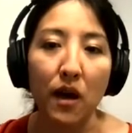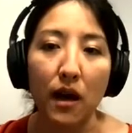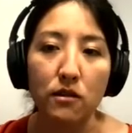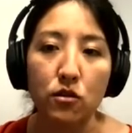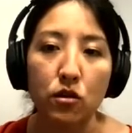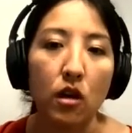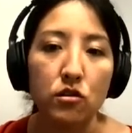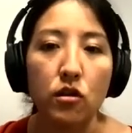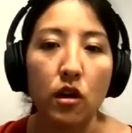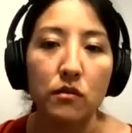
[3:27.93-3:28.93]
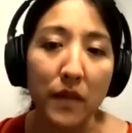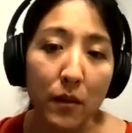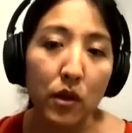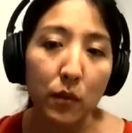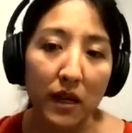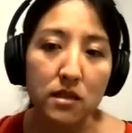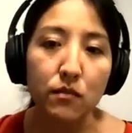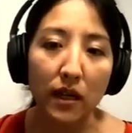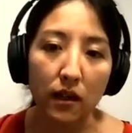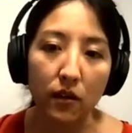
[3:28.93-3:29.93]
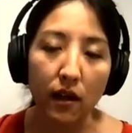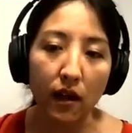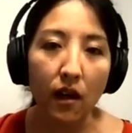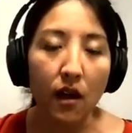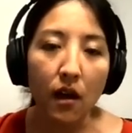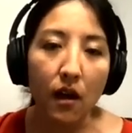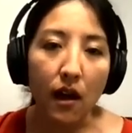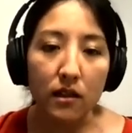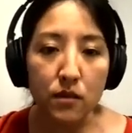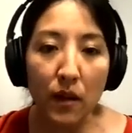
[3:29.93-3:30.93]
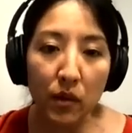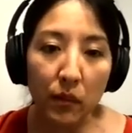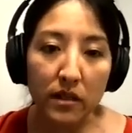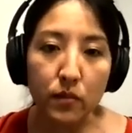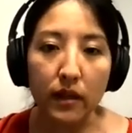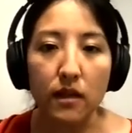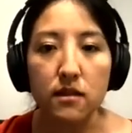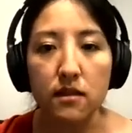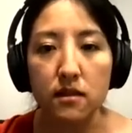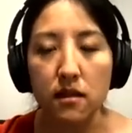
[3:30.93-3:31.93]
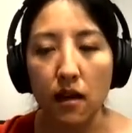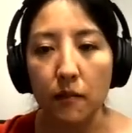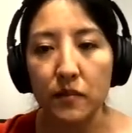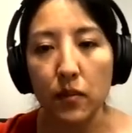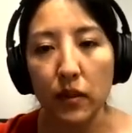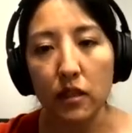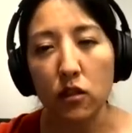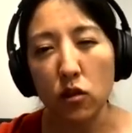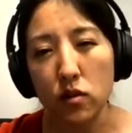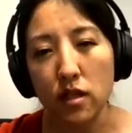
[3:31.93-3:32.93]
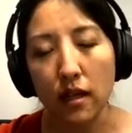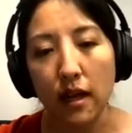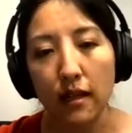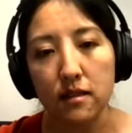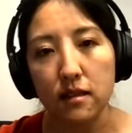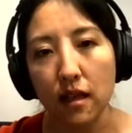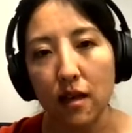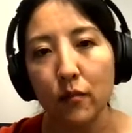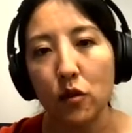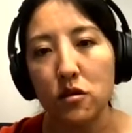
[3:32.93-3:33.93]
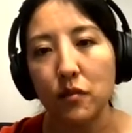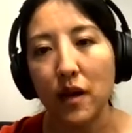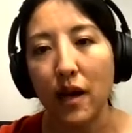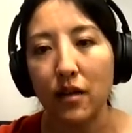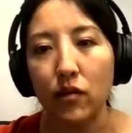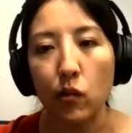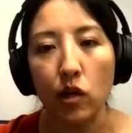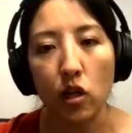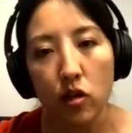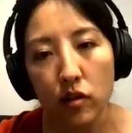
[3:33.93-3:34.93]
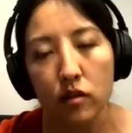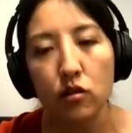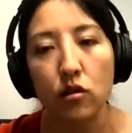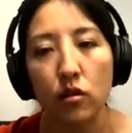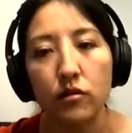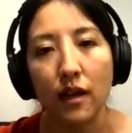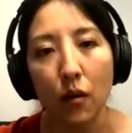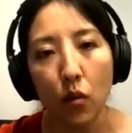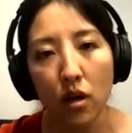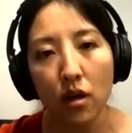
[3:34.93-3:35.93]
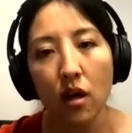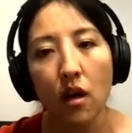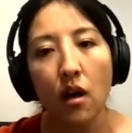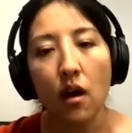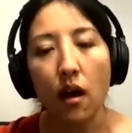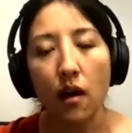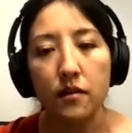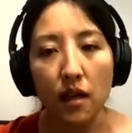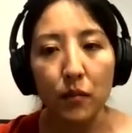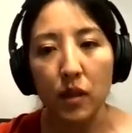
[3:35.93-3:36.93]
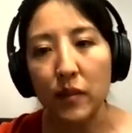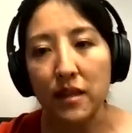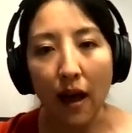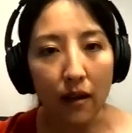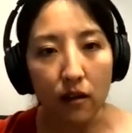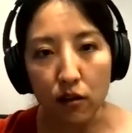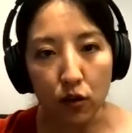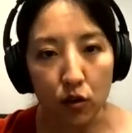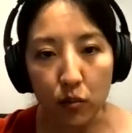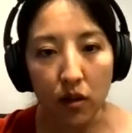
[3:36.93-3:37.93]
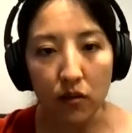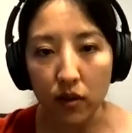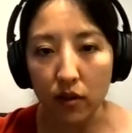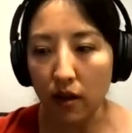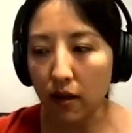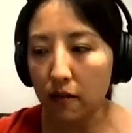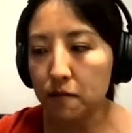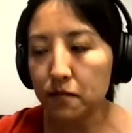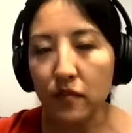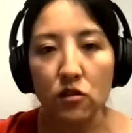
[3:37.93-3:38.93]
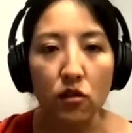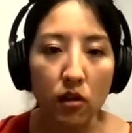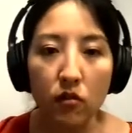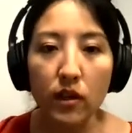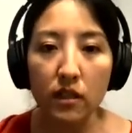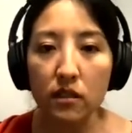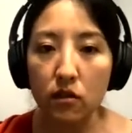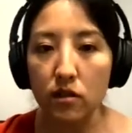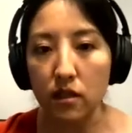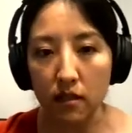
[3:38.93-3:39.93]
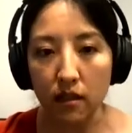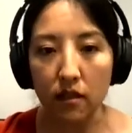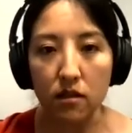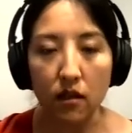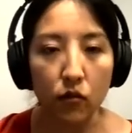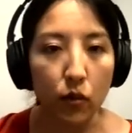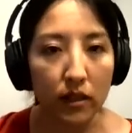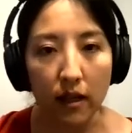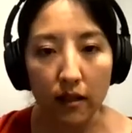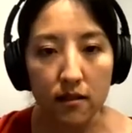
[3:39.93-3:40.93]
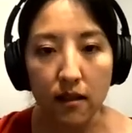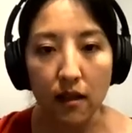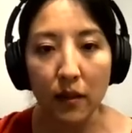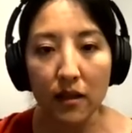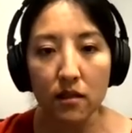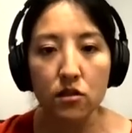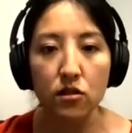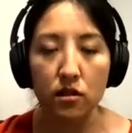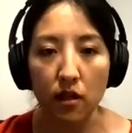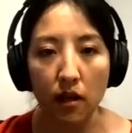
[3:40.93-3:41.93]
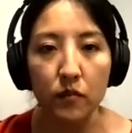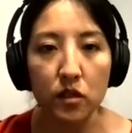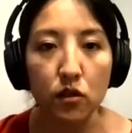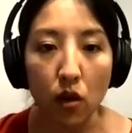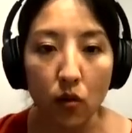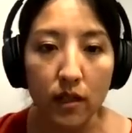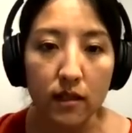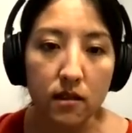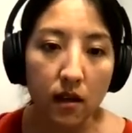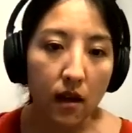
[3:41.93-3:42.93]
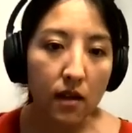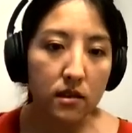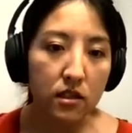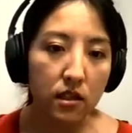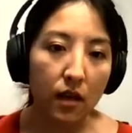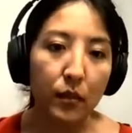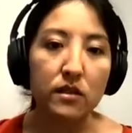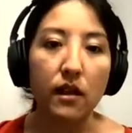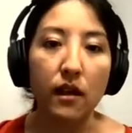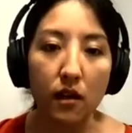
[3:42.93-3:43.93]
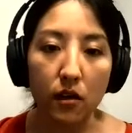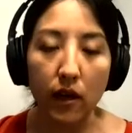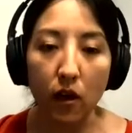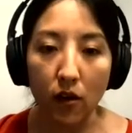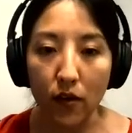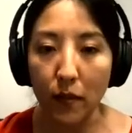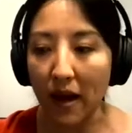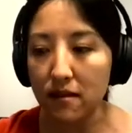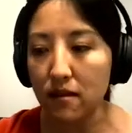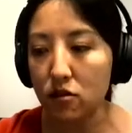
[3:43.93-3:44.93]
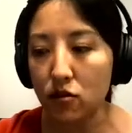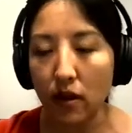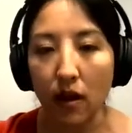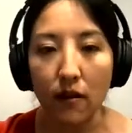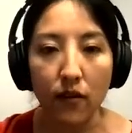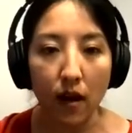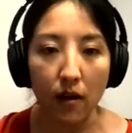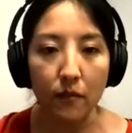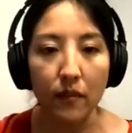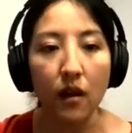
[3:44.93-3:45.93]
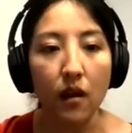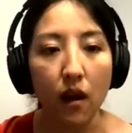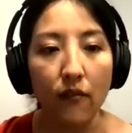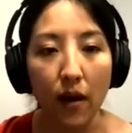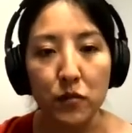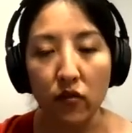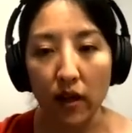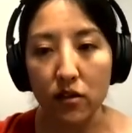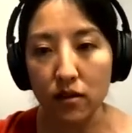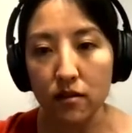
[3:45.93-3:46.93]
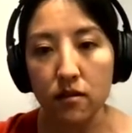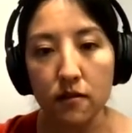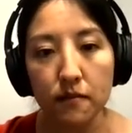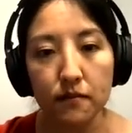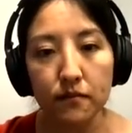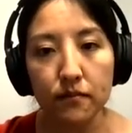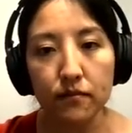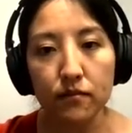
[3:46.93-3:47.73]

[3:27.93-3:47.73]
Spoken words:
black box, or also called memory-based meta-learning. And it's memory-based because it's typically using an LSTM or some kind of a recurrent neural network to implement that inner loop of learning. And so you don't really need to know the details of what an LSTM is, just to know that it's essentially able to integrate over past history of observations.